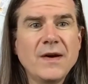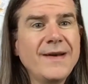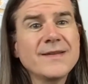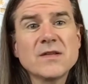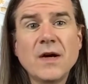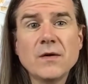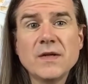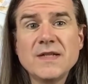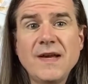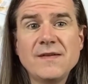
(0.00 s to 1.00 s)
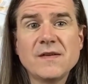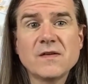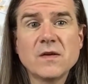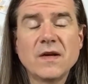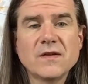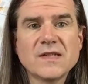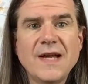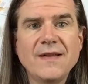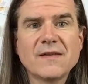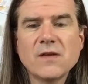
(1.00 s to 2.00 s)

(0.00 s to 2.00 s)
and it's not going to taste as good on your salad.